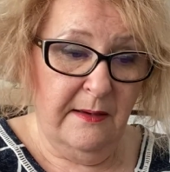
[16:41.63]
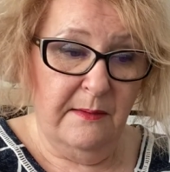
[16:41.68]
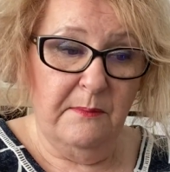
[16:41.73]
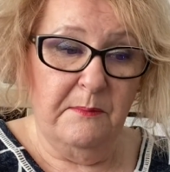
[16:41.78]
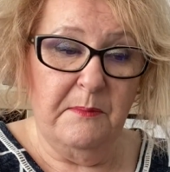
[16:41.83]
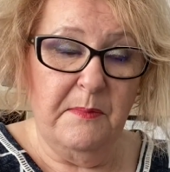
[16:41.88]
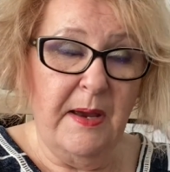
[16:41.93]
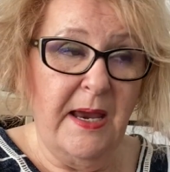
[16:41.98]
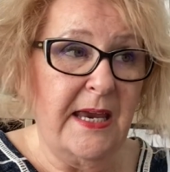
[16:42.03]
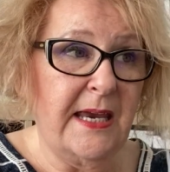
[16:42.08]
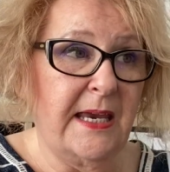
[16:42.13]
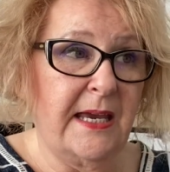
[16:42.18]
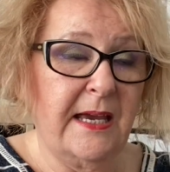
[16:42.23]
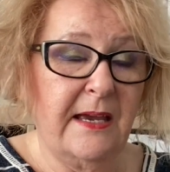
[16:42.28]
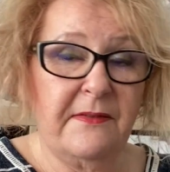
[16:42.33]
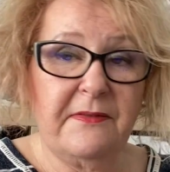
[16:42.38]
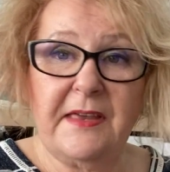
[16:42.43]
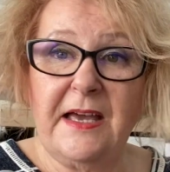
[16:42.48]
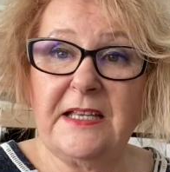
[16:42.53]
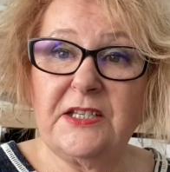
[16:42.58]
make
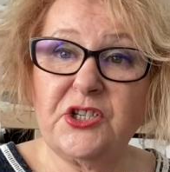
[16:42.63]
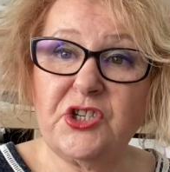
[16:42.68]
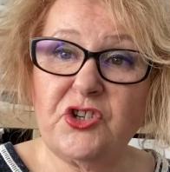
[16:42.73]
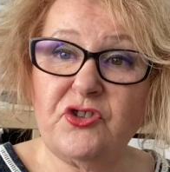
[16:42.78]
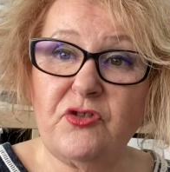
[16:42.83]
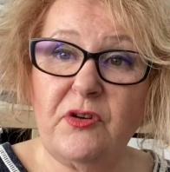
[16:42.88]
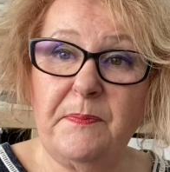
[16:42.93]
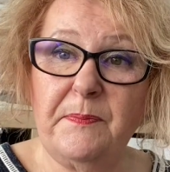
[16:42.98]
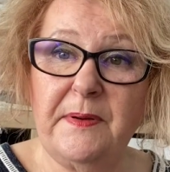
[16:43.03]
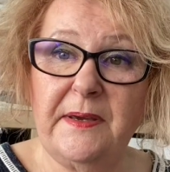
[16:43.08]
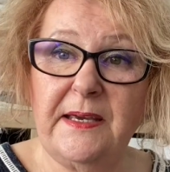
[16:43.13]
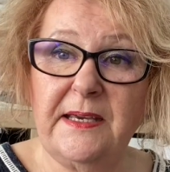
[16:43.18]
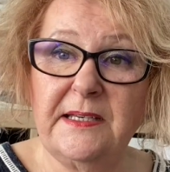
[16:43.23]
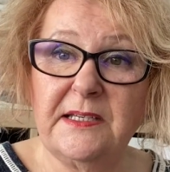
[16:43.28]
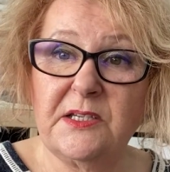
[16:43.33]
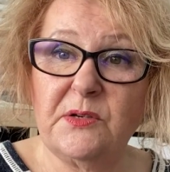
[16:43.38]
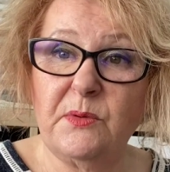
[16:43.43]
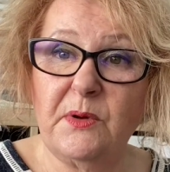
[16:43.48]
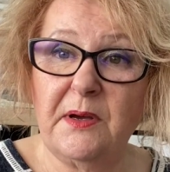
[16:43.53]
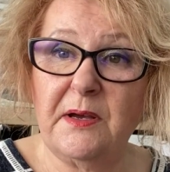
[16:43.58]
that strip
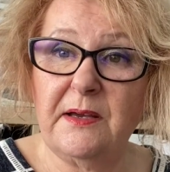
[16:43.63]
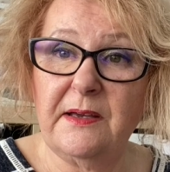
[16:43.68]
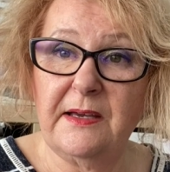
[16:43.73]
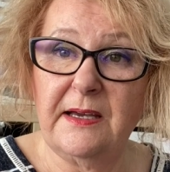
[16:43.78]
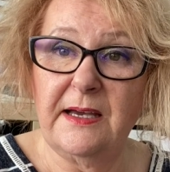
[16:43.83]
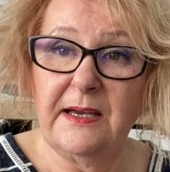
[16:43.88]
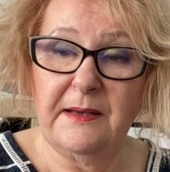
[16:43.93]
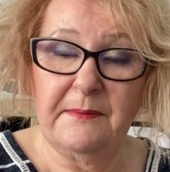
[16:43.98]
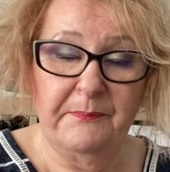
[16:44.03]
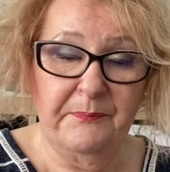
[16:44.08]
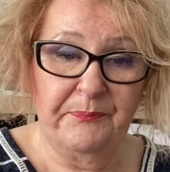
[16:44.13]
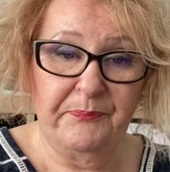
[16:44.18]
into a